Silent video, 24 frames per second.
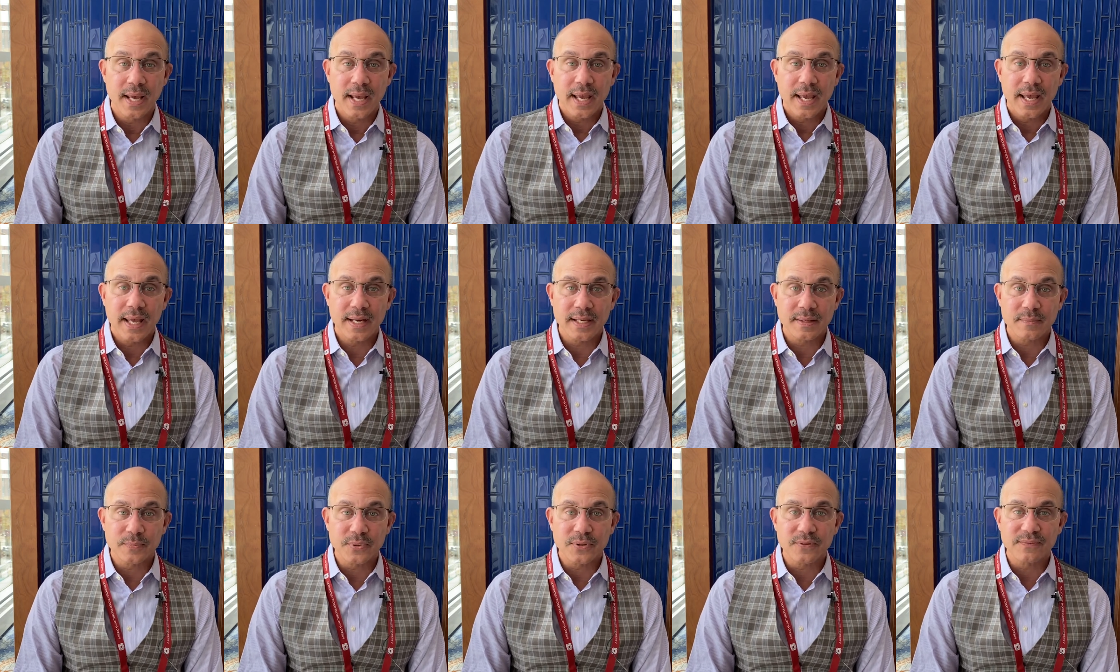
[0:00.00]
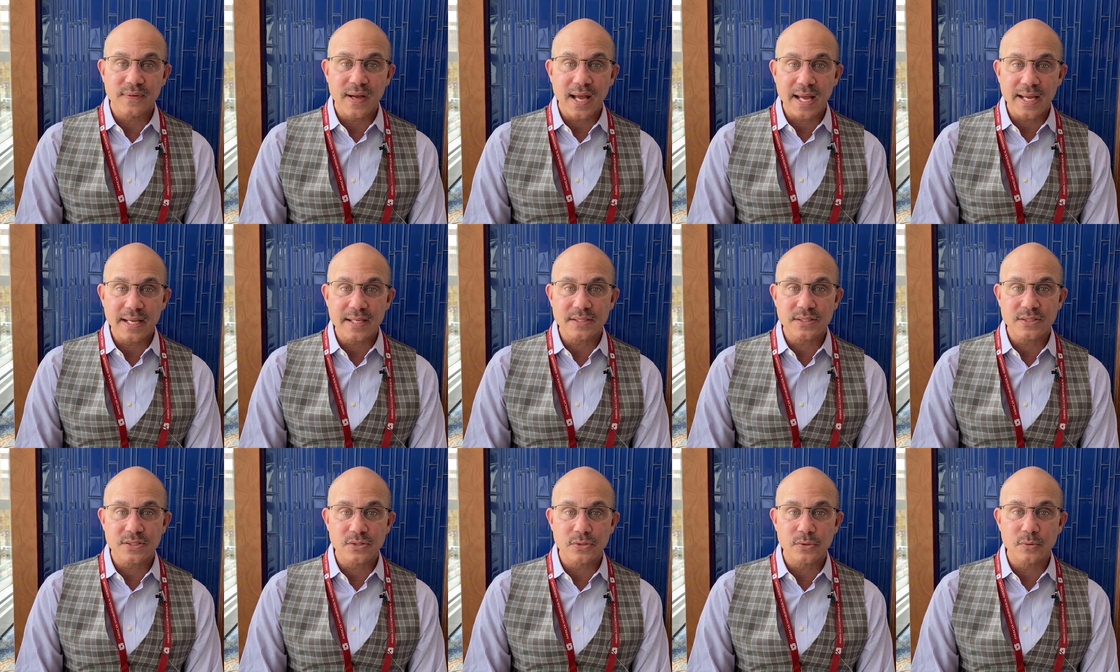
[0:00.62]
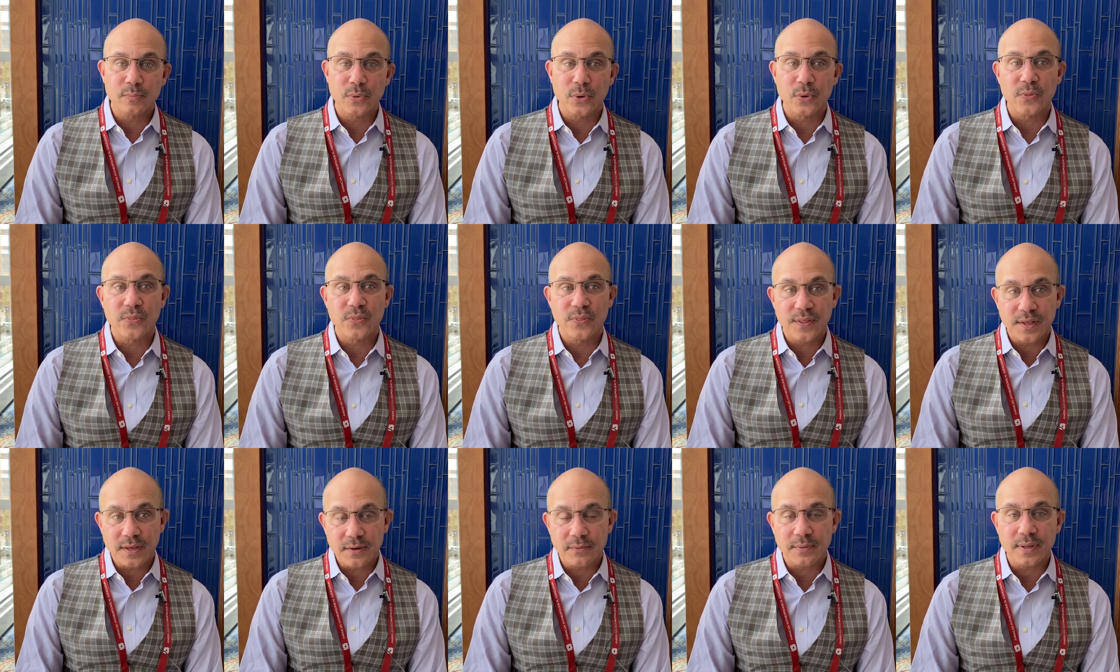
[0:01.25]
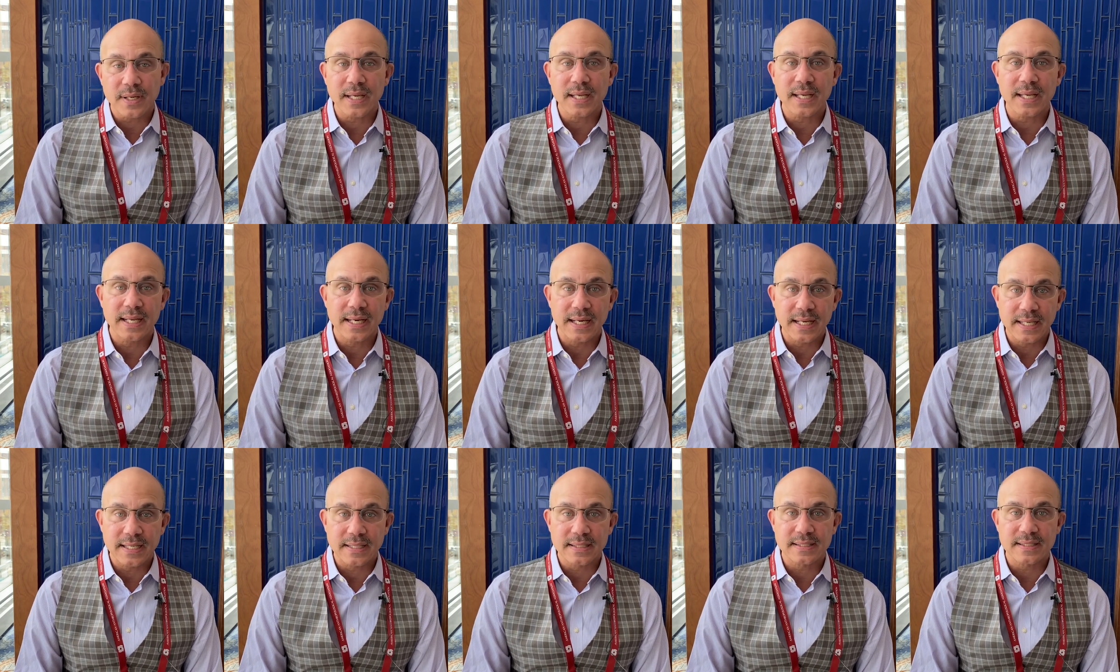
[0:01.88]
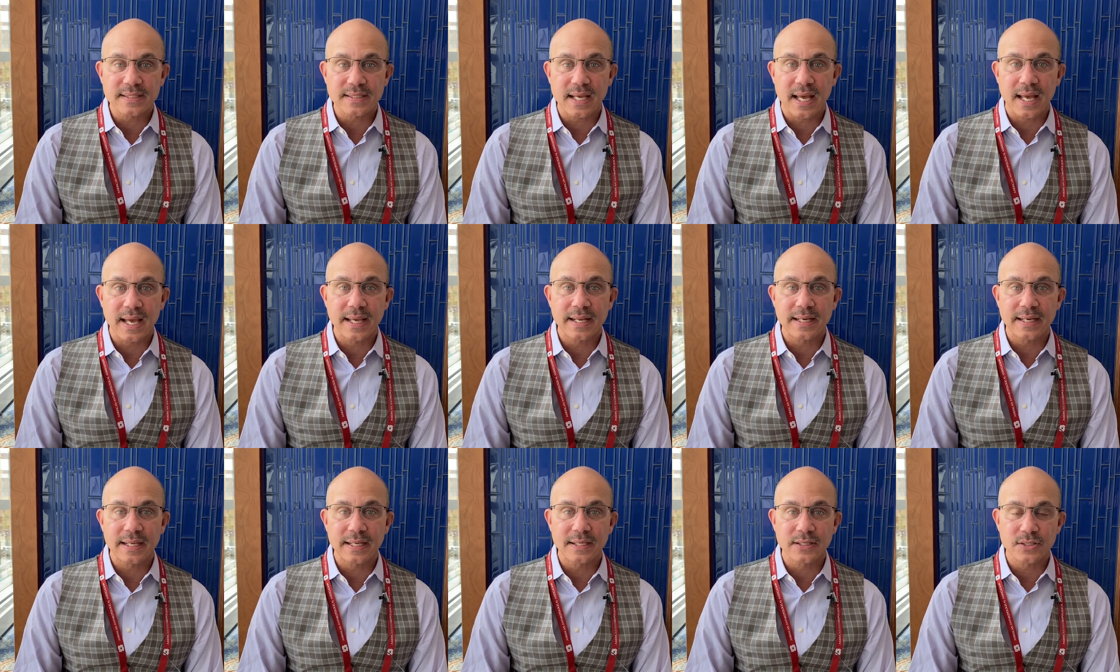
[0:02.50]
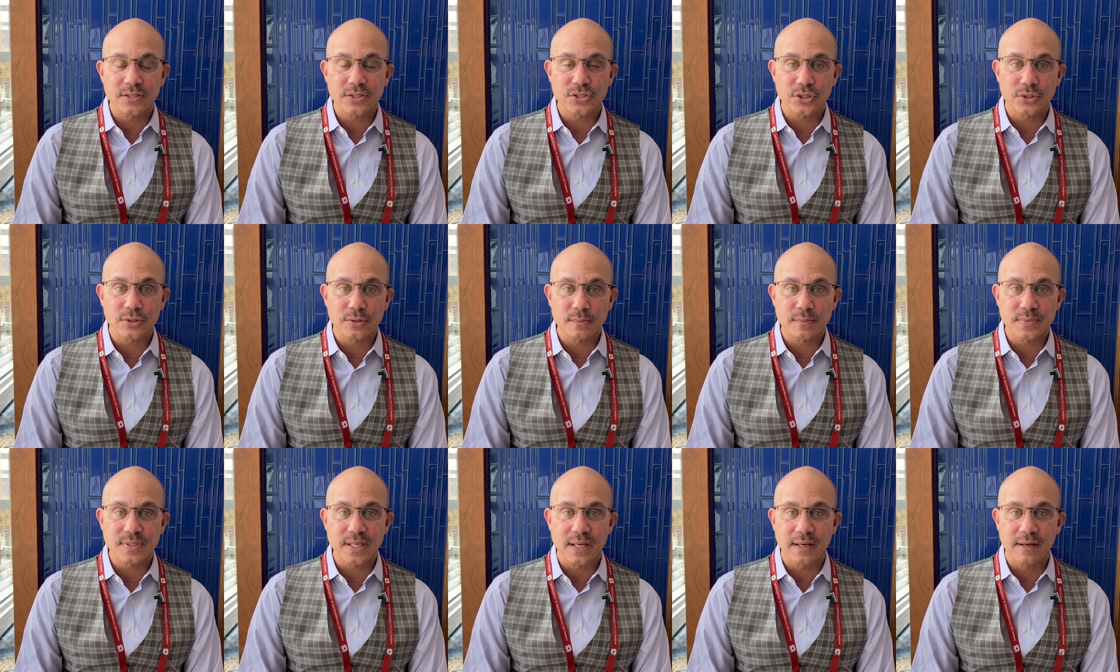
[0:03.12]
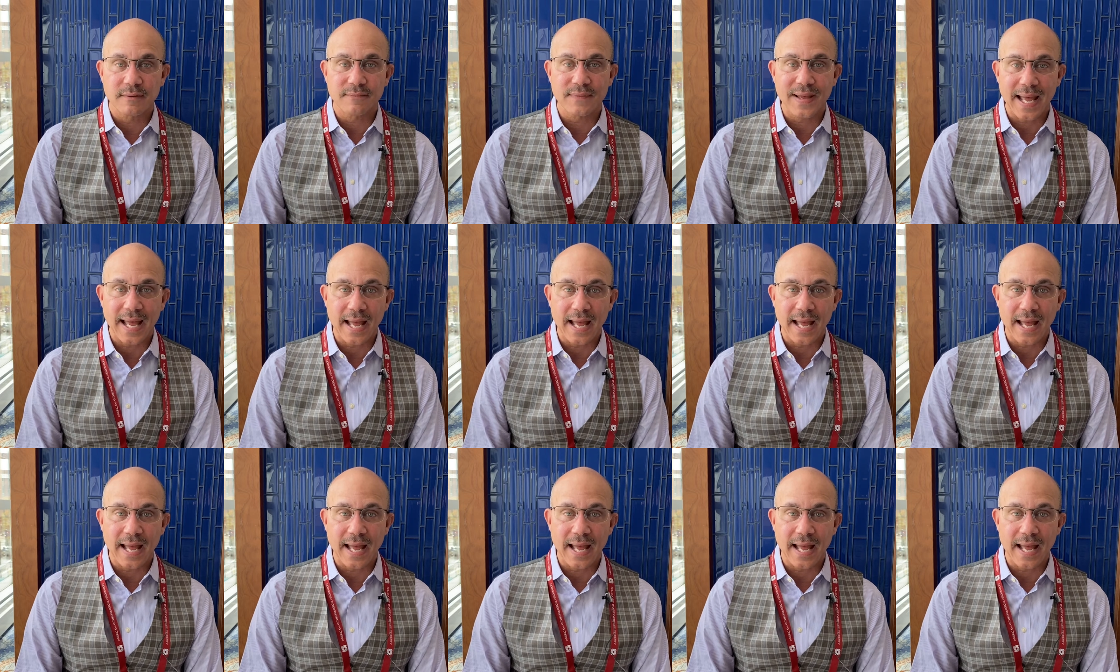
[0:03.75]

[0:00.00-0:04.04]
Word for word: and it provides you both theory and insight in terms of